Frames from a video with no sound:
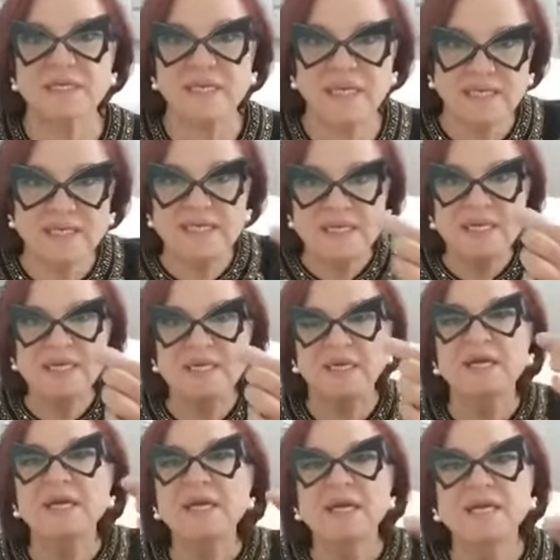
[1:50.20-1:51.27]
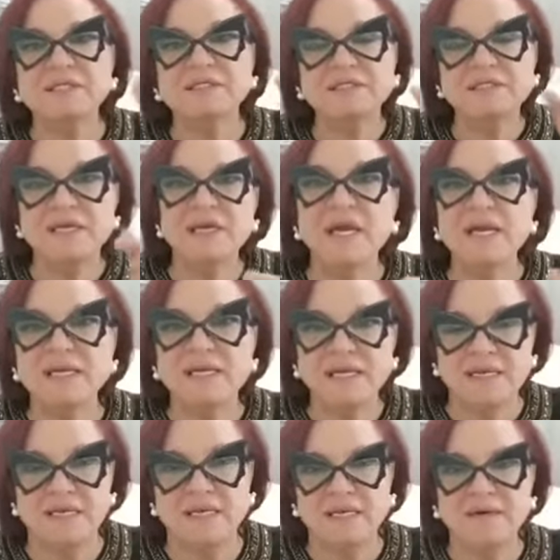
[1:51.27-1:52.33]
like a needle, a sterile
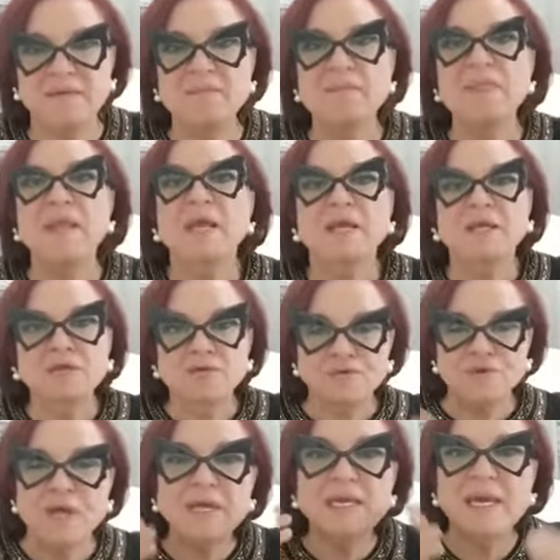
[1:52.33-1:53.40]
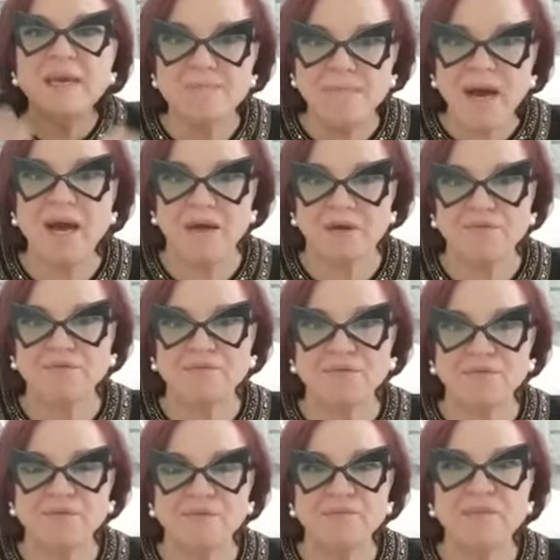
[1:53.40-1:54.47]
needle. You take a
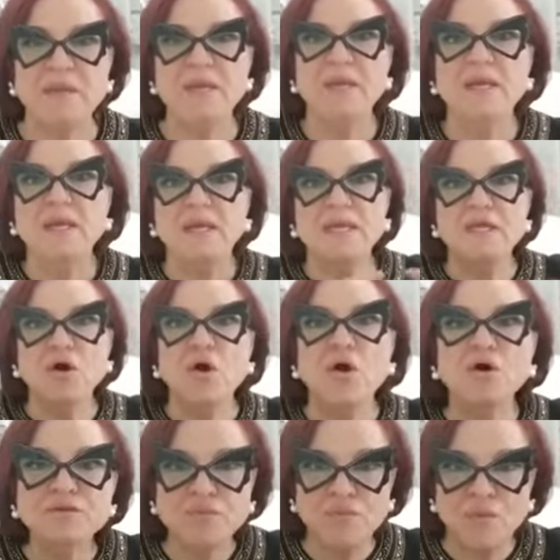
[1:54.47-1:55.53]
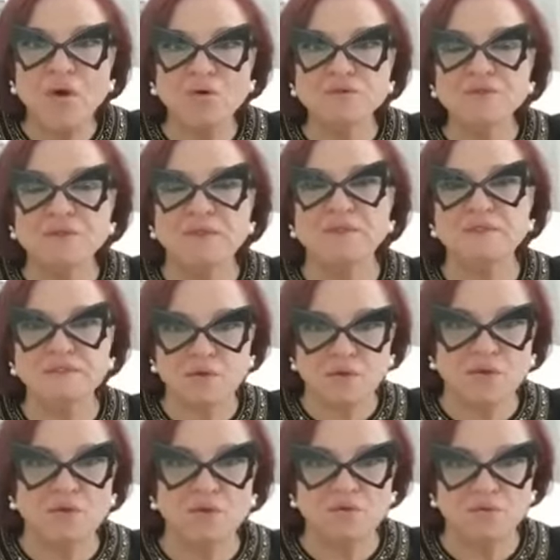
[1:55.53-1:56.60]
bath in hot water,
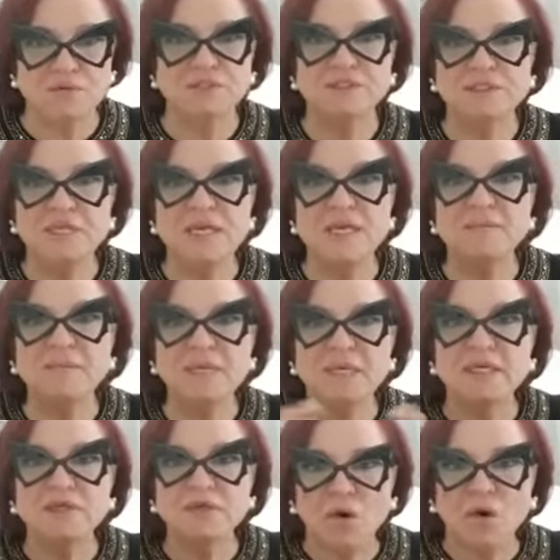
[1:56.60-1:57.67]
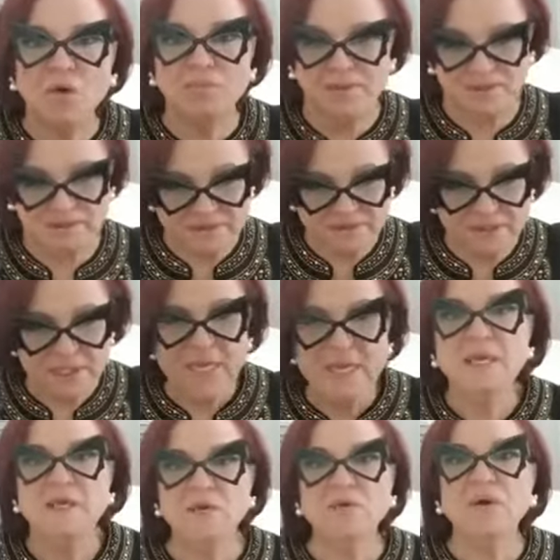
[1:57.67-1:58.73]
so steam heat opens.
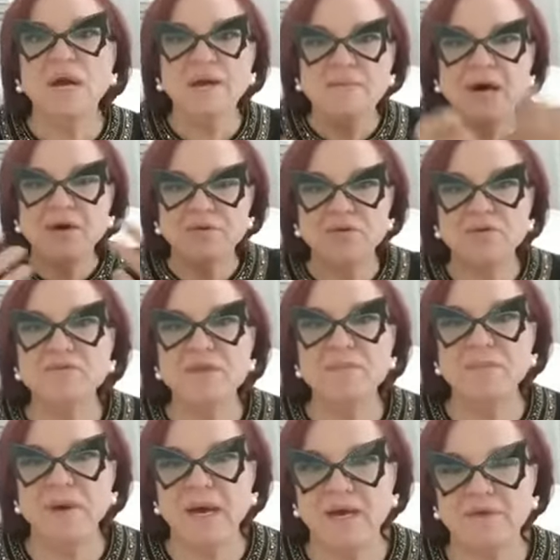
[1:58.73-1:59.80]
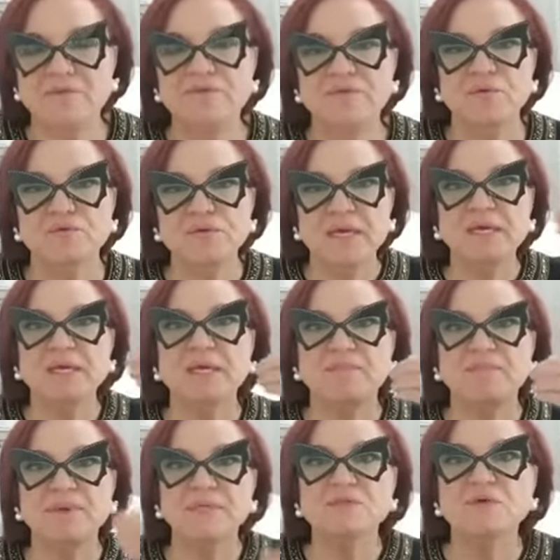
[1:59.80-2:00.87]
You come out of the bath, you take a
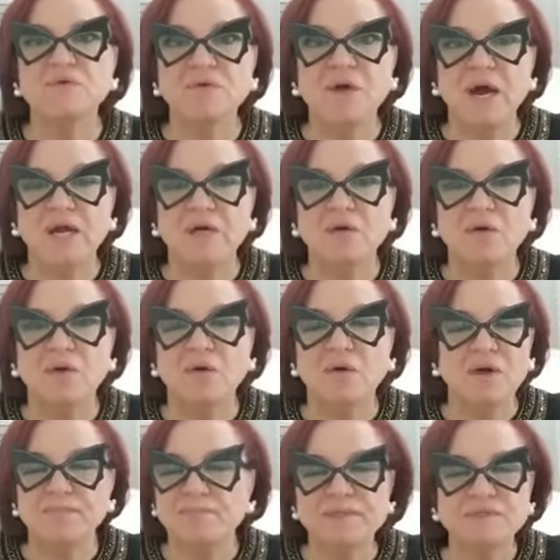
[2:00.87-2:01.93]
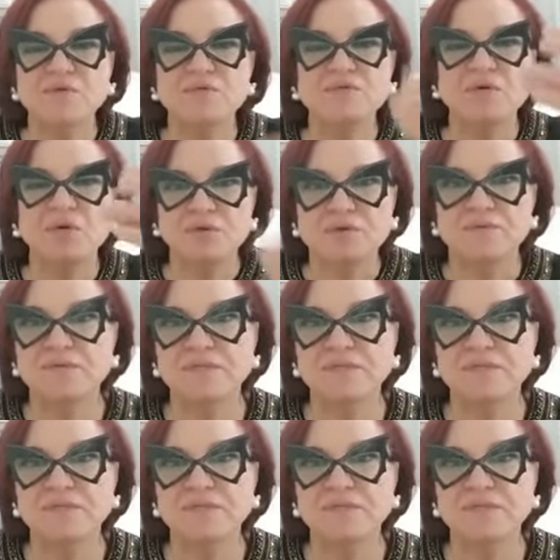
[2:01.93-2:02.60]
piece of alcohol, a piece of cotton